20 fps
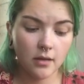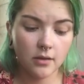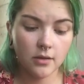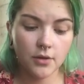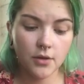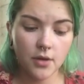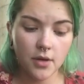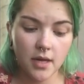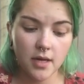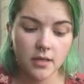
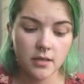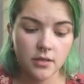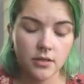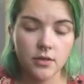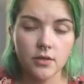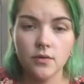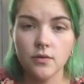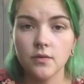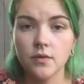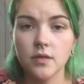look
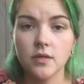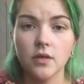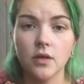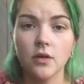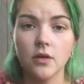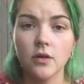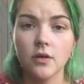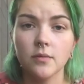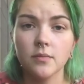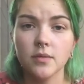into the
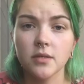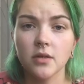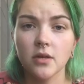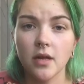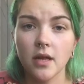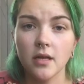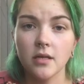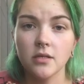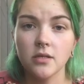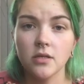terms, look
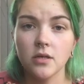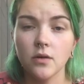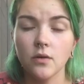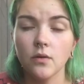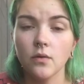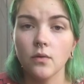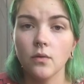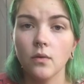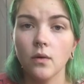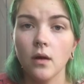
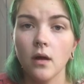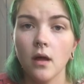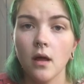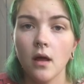into